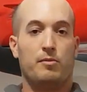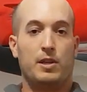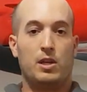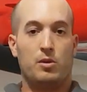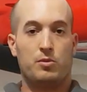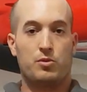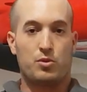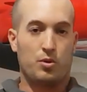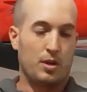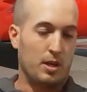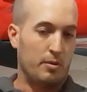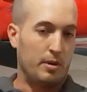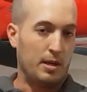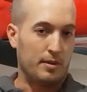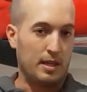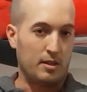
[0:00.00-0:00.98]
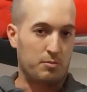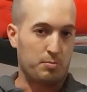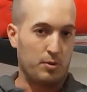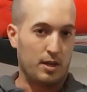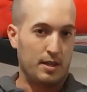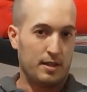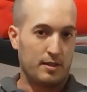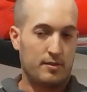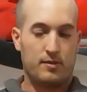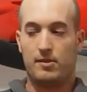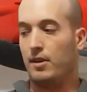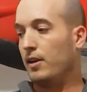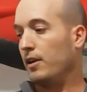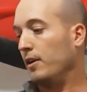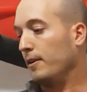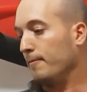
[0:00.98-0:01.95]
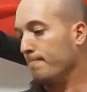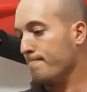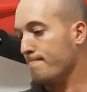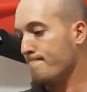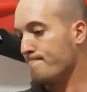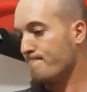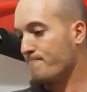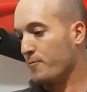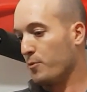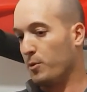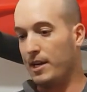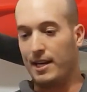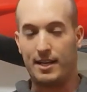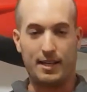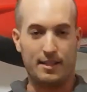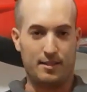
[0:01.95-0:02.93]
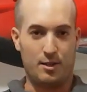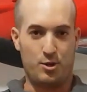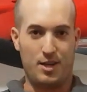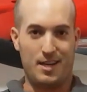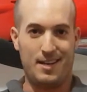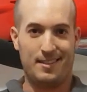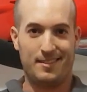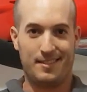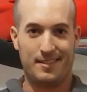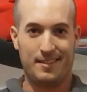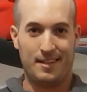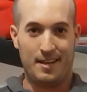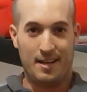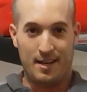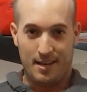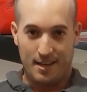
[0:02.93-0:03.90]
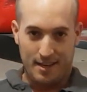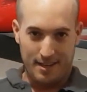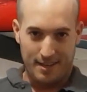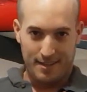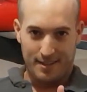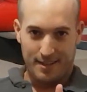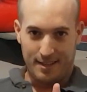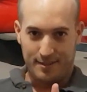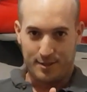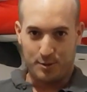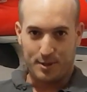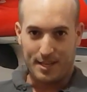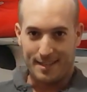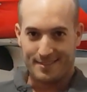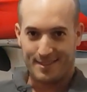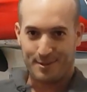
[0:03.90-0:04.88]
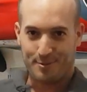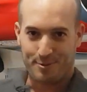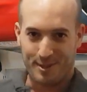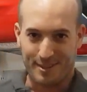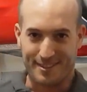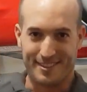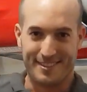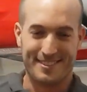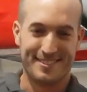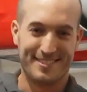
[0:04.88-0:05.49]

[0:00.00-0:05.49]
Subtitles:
videos showing around nice products when I get the chance. And see you guys at the field.